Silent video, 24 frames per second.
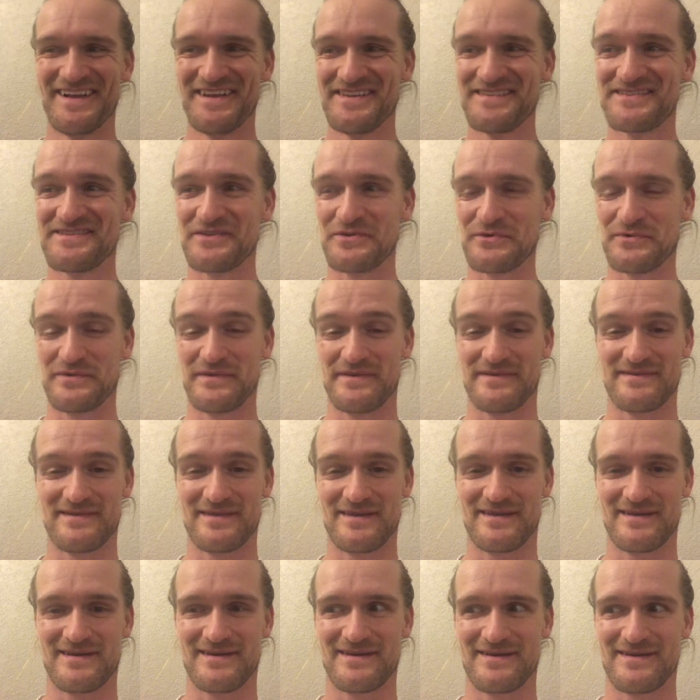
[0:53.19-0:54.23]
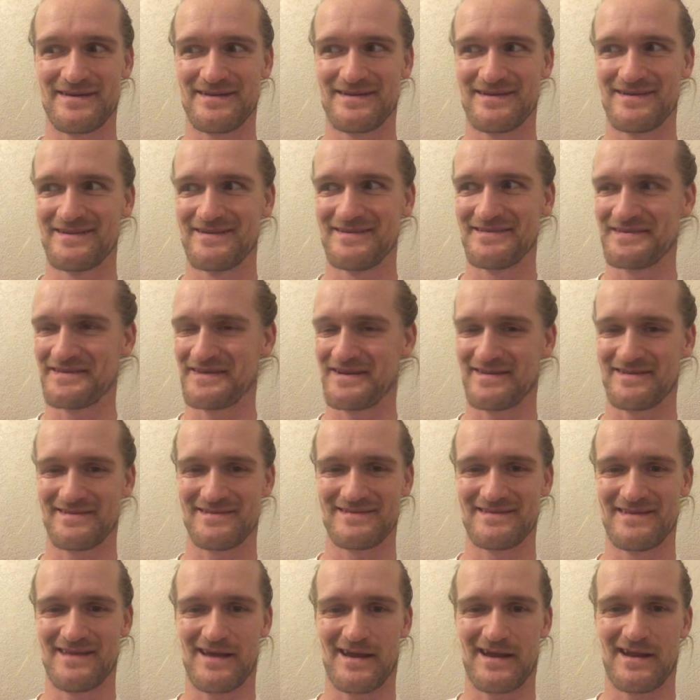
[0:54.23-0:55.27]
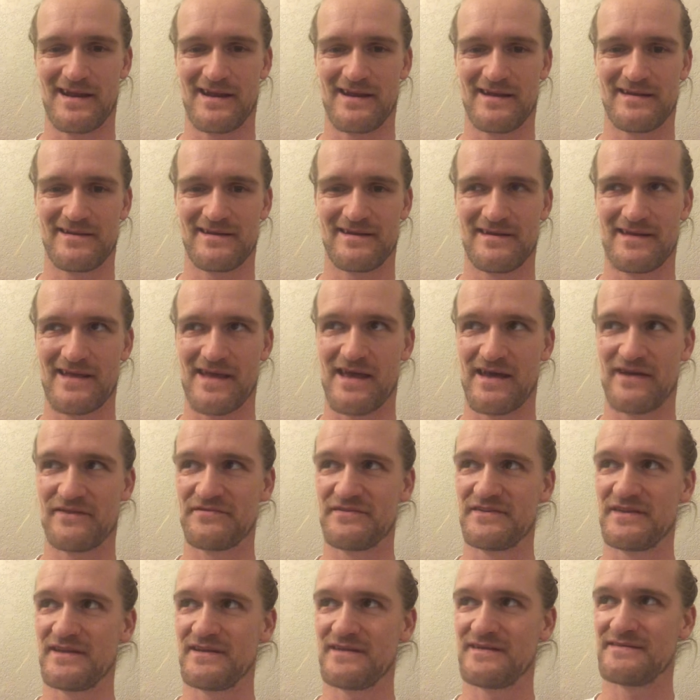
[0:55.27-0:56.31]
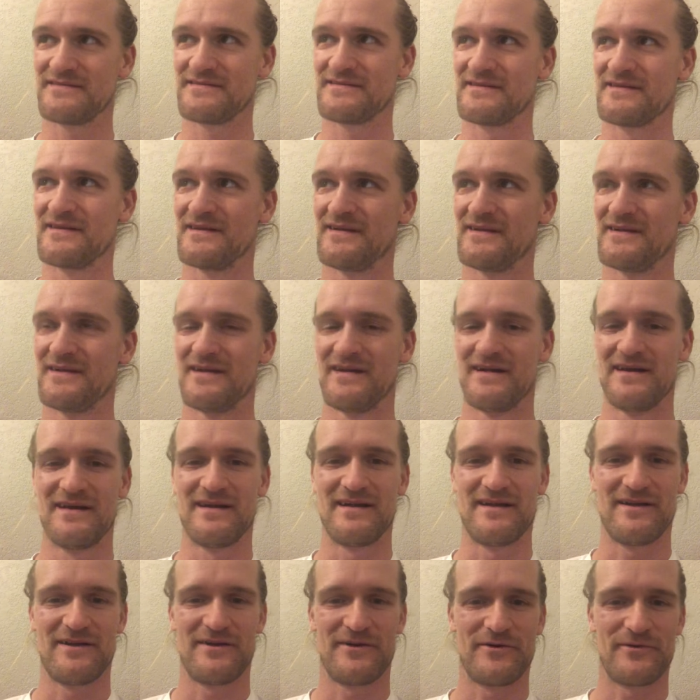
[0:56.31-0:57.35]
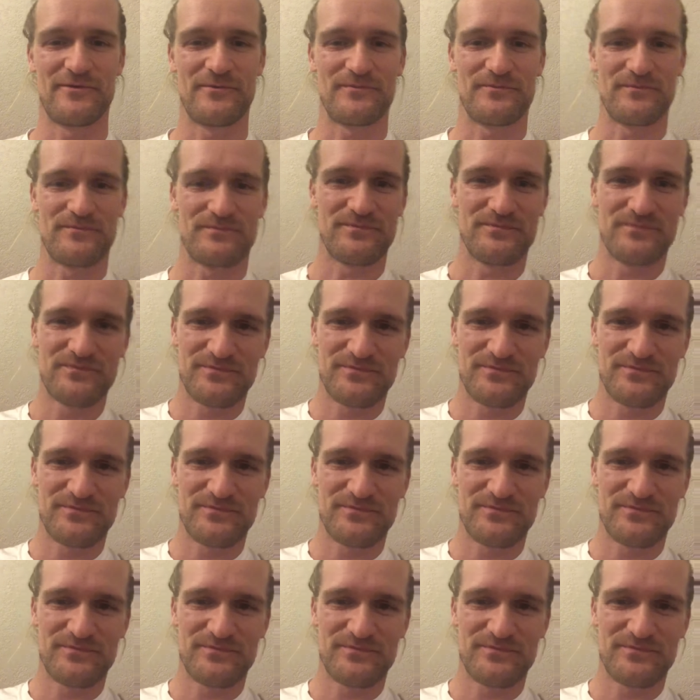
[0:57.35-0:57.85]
so it was uh, like nine and a half days um,